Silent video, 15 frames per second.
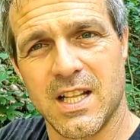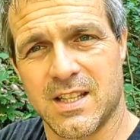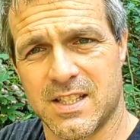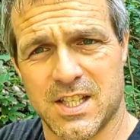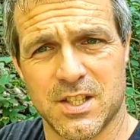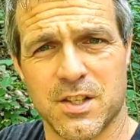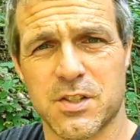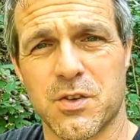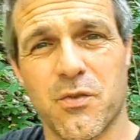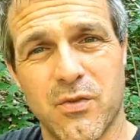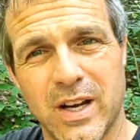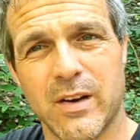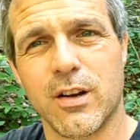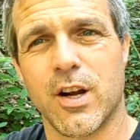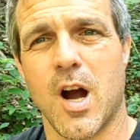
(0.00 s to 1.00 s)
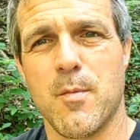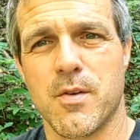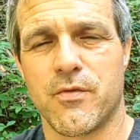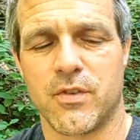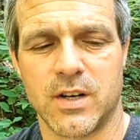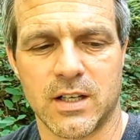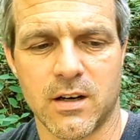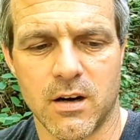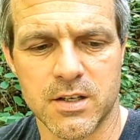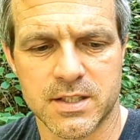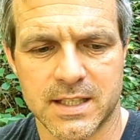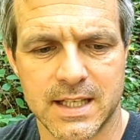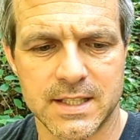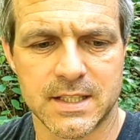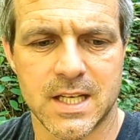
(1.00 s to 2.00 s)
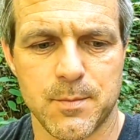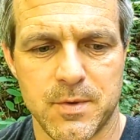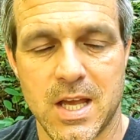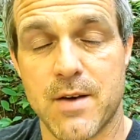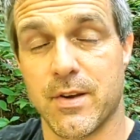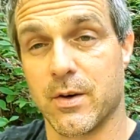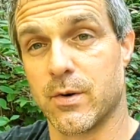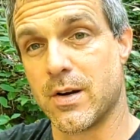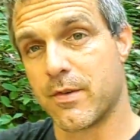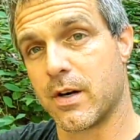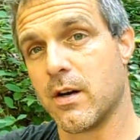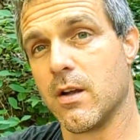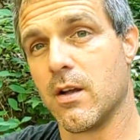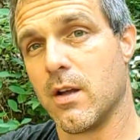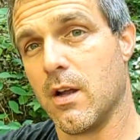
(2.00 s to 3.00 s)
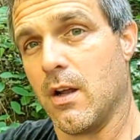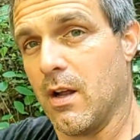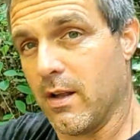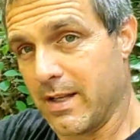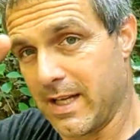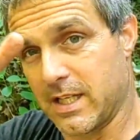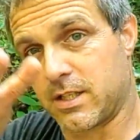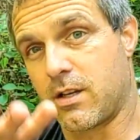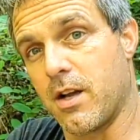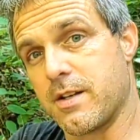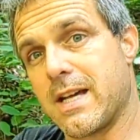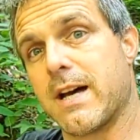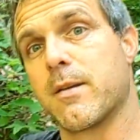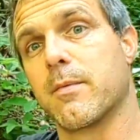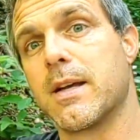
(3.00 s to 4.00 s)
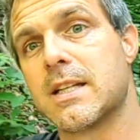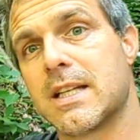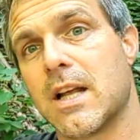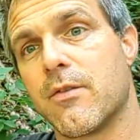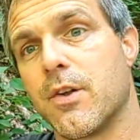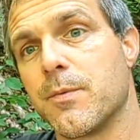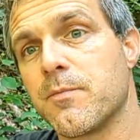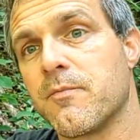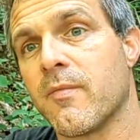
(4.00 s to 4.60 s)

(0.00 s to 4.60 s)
This is also very common for a karst landscape. You have a river that is cut down to base level,